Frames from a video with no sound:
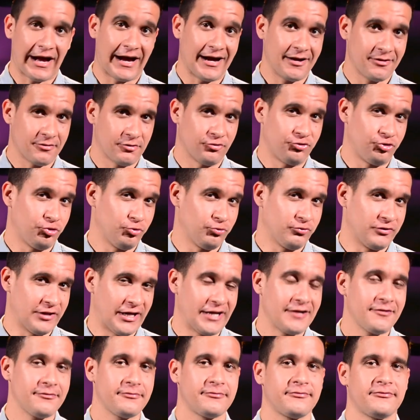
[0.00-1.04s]
either choose
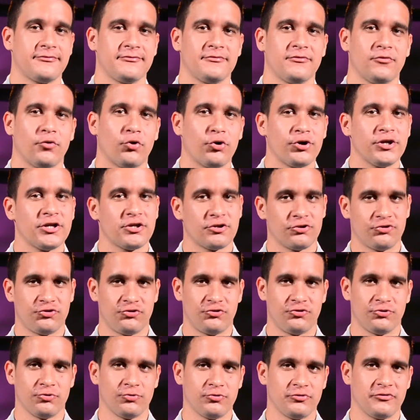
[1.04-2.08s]
life or he could
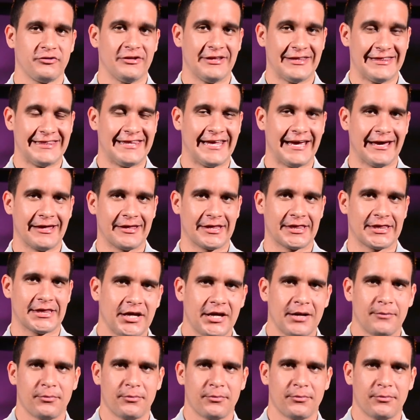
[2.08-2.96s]
choose death.